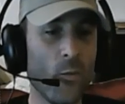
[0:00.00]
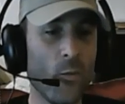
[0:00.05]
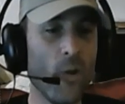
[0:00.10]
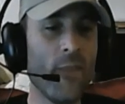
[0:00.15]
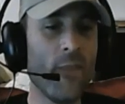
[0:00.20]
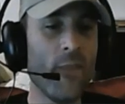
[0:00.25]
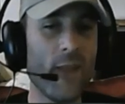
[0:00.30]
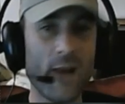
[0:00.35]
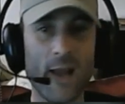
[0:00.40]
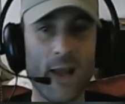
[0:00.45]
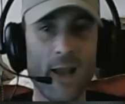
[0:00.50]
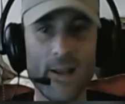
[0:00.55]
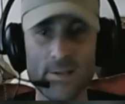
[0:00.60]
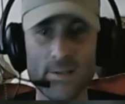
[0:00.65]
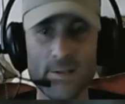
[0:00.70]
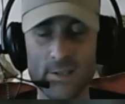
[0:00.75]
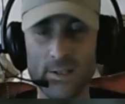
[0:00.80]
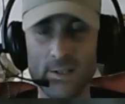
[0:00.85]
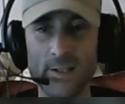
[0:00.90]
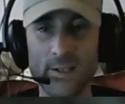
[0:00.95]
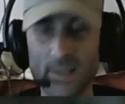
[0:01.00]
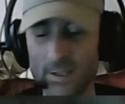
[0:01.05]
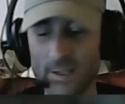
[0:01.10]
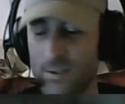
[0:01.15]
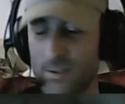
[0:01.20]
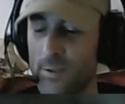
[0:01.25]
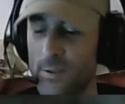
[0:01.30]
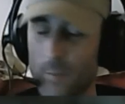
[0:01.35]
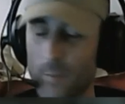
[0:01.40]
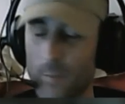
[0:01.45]
the one that has the
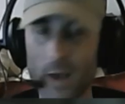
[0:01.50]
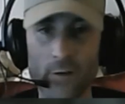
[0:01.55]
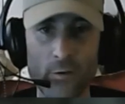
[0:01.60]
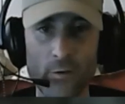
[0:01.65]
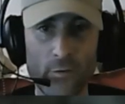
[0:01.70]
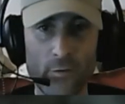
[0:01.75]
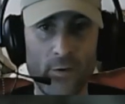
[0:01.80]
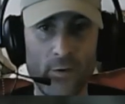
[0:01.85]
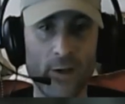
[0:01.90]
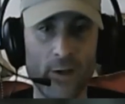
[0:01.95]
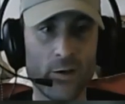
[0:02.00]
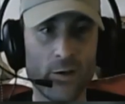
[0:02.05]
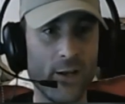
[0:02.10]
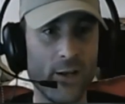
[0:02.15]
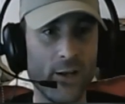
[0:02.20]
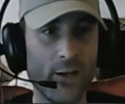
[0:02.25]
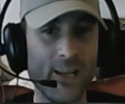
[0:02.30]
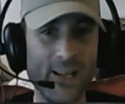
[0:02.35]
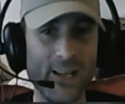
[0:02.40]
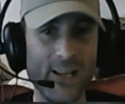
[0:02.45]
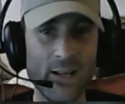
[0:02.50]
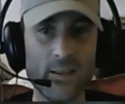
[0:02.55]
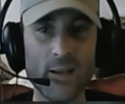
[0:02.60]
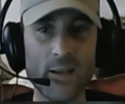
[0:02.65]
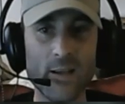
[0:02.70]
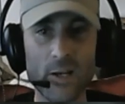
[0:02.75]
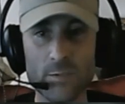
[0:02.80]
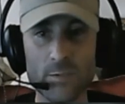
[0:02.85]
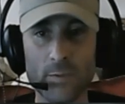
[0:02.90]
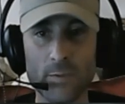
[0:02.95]
least amount of effect on
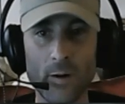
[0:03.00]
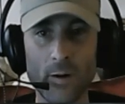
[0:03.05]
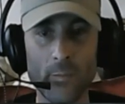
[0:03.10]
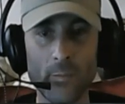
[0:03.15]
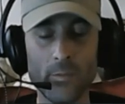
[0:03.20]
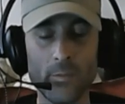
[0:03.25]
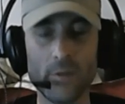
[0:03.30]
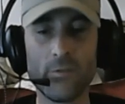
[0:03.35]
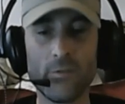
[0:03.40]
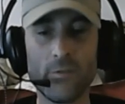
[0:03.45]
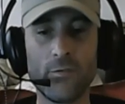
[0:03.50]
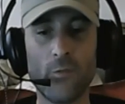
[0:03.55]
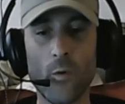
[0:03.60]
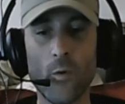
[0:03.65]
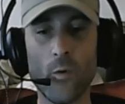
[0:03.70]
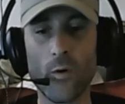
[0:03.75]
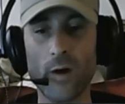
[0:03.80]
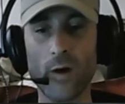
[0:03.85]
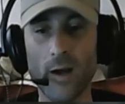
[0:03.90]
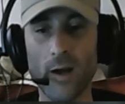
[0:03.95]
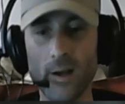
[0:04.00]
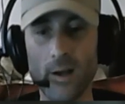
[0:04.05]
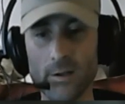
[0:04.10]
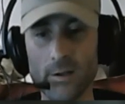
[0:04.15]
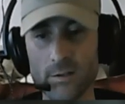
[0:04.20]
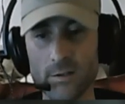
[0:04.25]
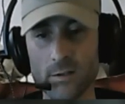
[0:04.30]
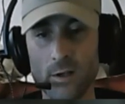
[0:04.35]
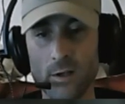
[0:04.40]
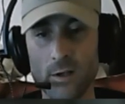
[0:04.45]
anything is probably Four
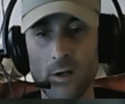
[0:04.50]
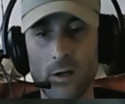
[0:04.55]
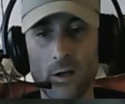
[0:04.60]
Eyes.